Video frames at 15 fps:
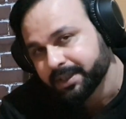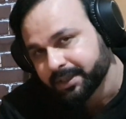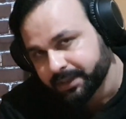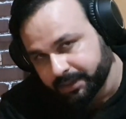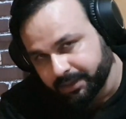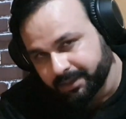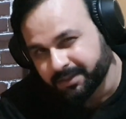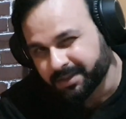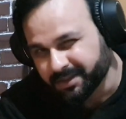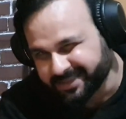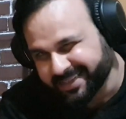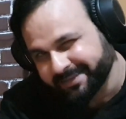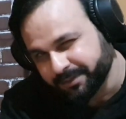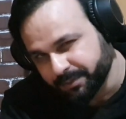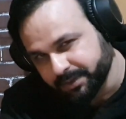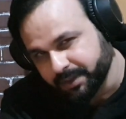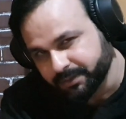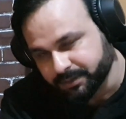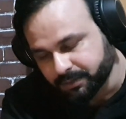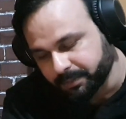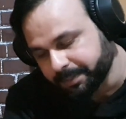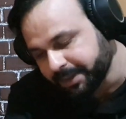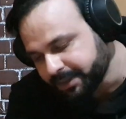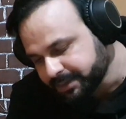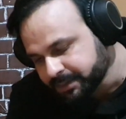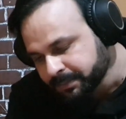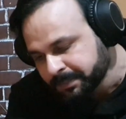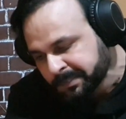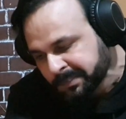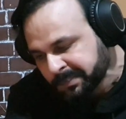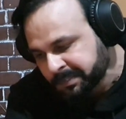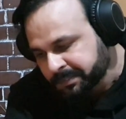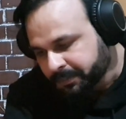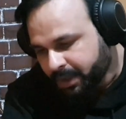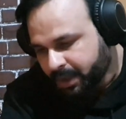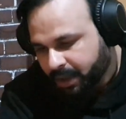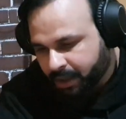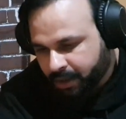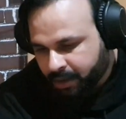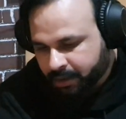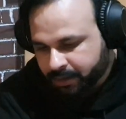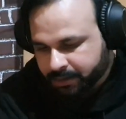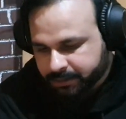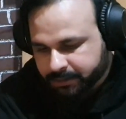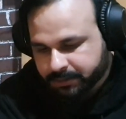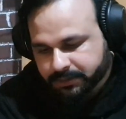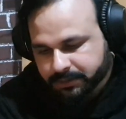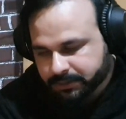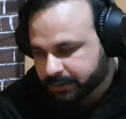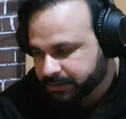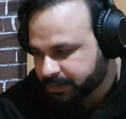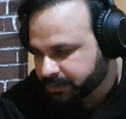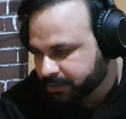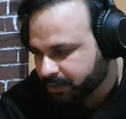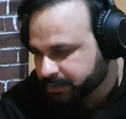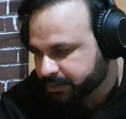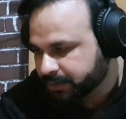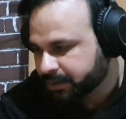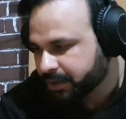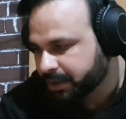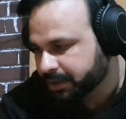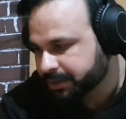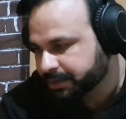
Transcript: You can say 2,000 rupees. This has also got